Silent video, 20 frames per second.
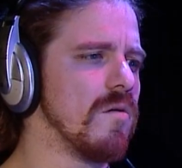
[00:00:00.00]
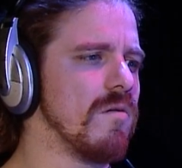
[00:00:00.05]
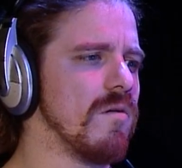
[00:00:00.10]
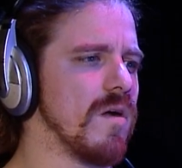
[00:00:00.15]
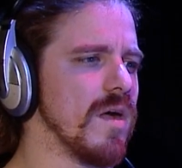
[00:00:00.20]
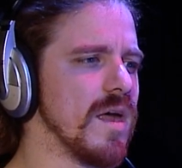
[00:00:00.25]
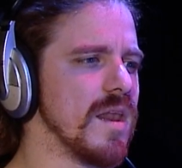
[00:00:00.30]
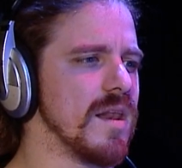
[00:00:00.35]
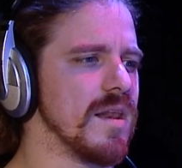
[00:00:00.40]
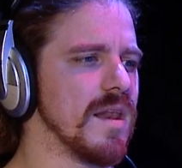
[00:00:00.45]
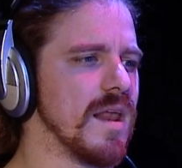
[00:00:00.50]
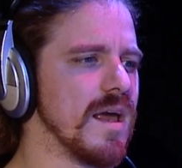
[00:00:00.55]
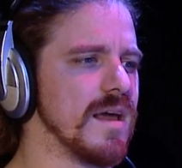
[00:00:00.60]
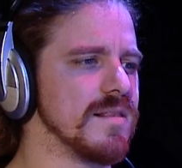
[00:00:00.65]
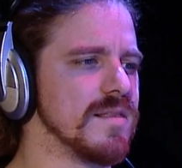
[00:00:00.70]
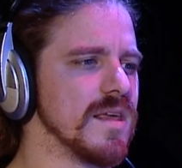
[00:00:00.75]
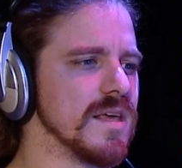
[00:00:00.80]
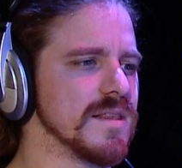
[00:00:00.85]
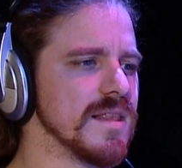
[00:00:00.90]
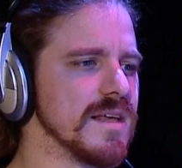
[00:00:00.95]
And I
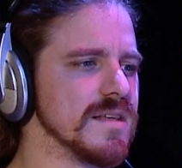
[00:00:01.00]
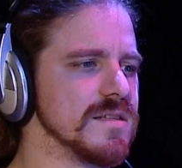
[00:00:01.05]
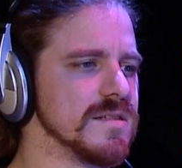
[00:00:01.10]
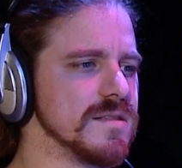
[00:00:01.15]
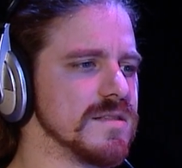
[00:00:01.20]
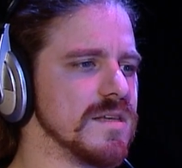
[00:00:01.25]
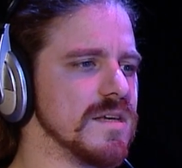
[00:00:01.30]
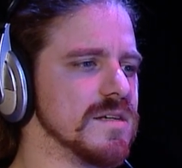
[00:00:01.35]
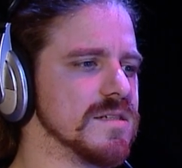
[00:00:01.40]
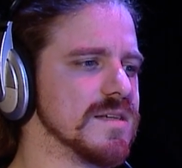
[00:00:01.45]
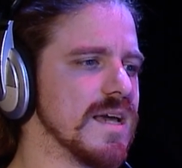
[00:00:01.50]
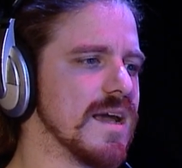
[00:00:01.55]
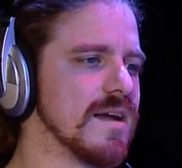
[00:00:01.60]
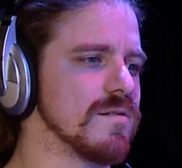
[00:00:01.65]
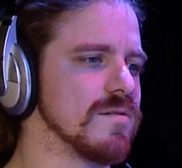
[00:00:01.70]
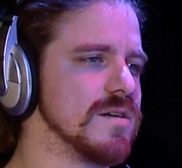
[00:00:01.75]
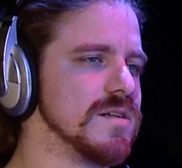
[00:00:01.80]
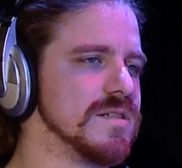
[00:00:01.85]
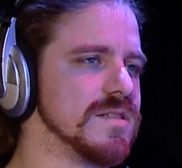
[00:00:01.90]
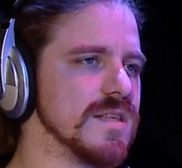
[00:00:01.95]
think that's the
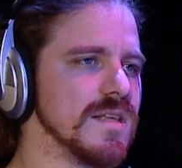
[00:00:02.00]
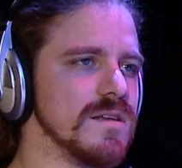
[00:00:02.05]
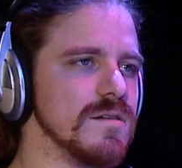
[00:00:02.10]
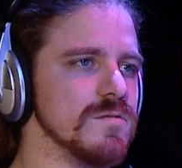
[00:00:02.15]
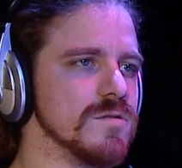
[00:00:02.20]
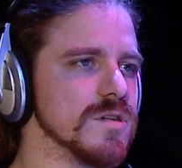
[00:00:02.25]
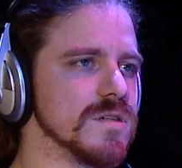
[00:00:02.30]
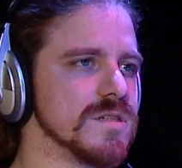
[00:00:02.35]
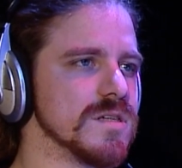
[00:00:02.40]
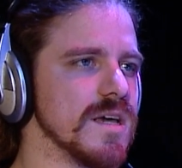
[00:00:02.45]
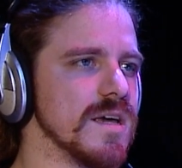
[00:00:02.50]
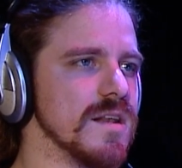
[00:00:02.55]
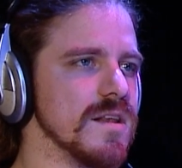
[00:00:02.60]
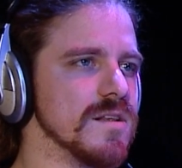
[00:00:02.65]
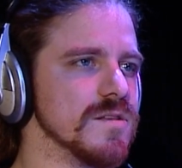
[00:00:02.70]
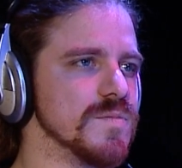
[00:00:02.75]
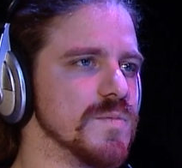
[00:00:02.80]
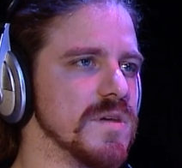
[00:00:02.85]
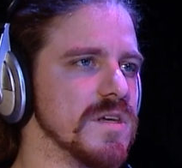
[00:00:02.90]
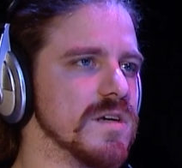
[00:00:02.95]
exact reason that you just said.
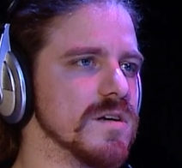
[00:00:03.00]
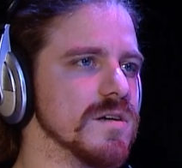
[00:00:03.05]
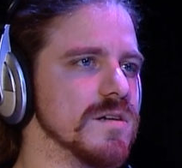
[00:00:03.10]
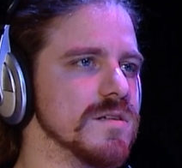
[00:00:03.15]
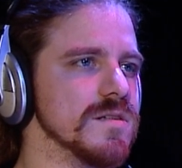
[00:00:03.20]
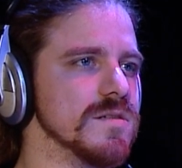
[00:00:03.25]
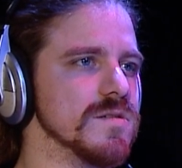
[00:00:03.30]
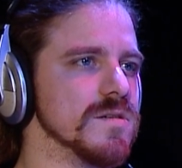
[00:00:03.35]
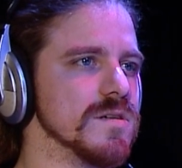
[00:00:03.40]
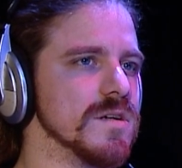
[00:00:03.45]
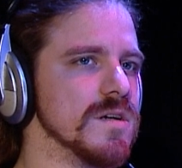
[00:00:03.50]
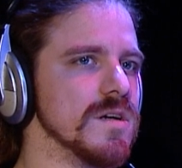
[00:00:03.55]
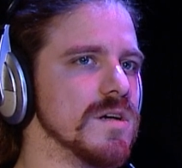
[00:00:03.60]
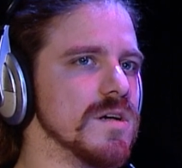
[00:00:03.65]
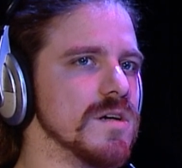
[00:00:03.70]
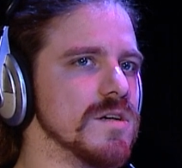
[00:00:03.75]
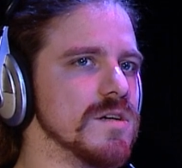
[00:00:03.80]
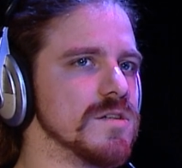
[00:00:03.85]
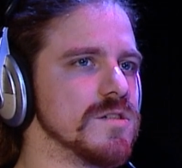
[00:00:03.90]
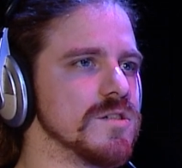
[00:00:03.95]
It's because
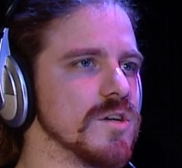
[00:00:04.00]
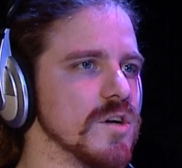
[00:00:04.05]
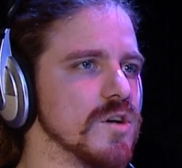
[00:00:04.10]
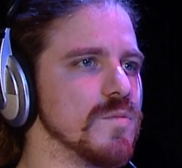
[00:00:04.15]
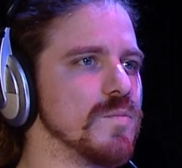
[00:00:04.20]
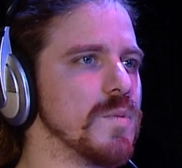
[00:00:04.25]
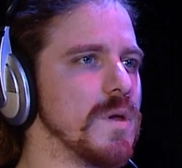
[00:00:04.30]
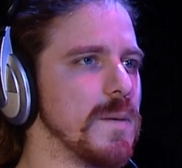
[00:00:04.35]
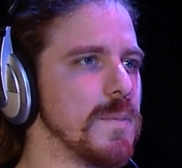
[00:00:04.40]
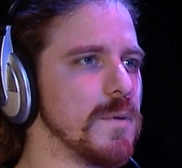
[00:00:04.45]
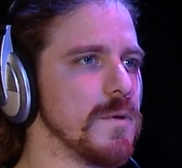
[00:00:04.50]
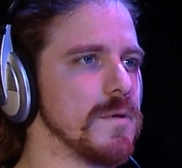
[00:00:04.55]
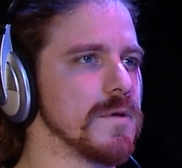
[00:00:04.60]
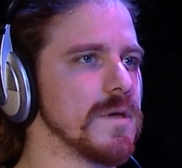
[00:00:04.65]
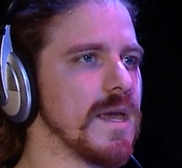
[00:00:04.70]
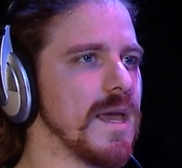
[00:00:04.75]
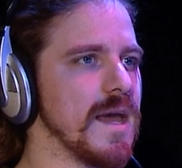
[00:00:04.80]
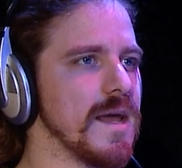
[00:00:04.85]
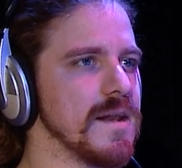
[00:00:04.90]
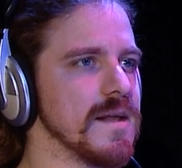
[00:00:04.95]
certain people
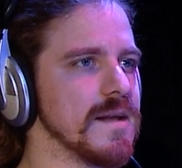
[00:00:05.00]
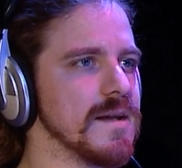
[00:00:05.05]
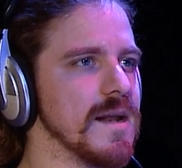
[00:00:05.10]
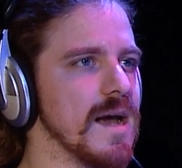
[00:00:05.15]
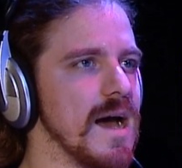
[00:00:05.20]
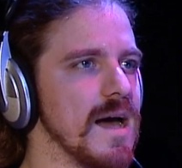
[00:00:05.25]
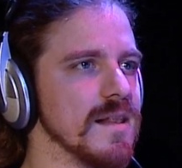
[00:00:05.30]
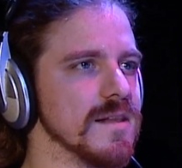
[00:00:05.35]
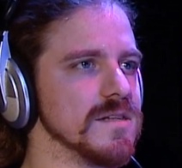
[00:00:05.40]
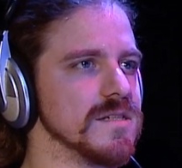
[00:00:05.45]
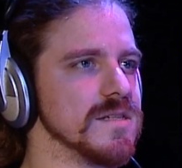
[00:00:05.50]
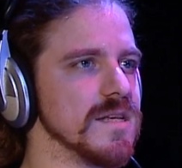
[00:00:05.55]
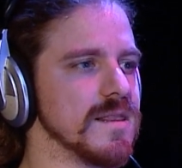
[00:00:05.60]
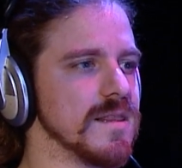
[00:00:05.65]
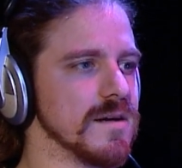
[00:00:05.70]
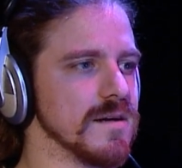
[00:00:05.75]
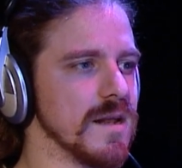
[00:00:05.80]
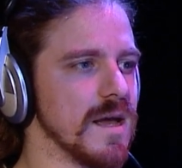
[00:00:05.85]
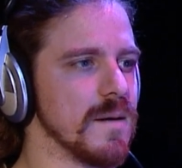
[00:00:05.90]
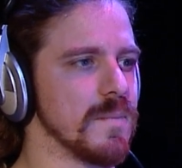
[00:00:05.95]
can't acknowledge that
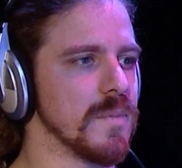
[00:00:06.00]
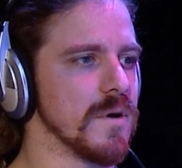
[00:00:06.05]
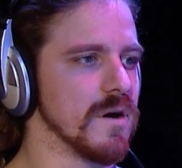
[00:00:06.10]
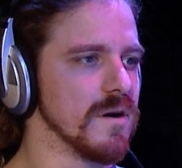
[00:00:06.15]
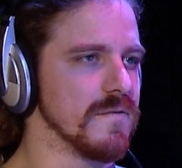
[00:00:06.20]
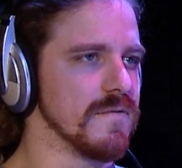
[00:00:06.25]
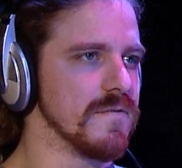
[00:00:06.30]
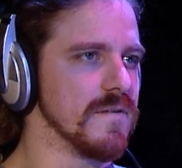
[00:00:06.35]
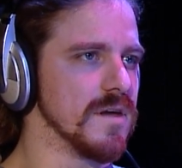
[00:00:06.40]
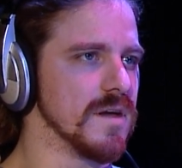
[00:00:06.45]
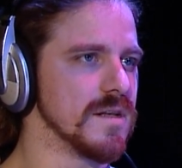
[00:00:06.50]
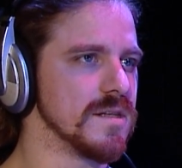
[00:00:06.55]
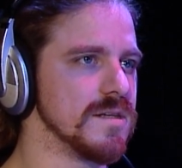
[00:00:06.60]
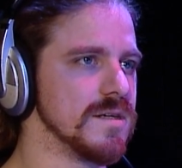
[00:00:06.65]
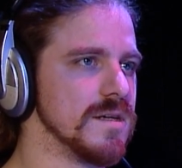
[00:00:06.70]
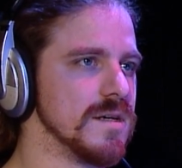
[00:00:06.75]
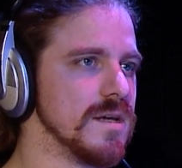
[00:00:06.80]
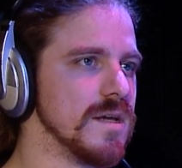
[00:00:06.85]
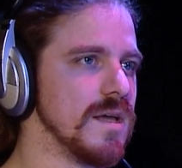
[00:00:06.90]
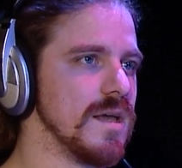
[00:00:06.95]
they're not perfect,
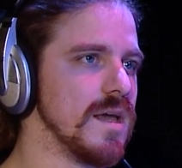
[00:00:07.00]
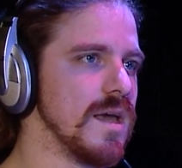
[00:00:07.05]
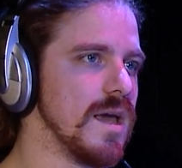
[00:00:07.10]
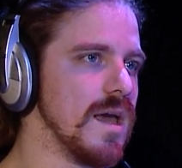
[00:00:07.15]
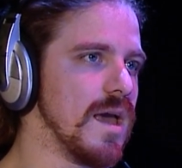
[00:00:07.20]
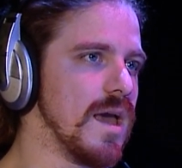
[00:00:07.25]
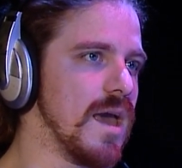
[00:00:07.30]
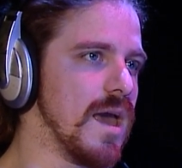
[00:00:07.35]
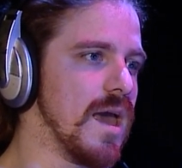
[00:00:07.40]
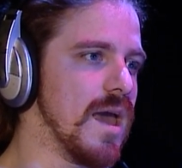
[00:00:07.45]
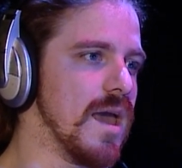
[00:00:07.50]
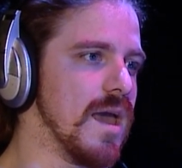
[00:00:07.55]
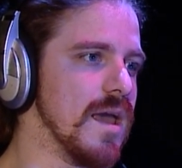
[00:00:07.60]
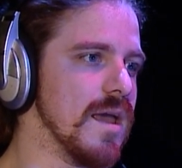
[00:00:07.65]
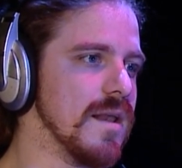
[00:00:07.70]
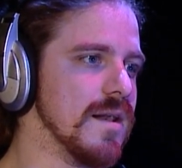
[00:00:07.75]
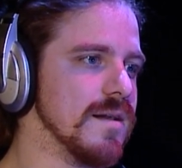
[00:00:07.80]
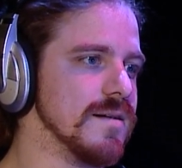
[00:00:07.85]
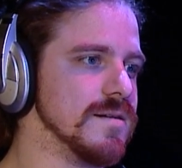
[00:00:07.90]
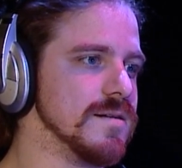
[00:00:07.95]

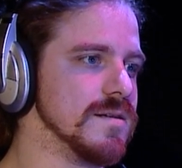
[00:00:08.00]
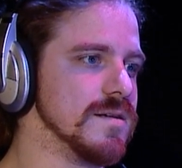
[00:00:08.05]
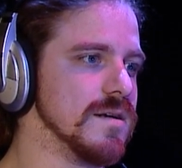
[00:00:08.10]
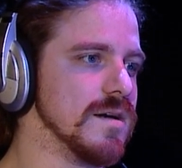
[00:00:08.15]
and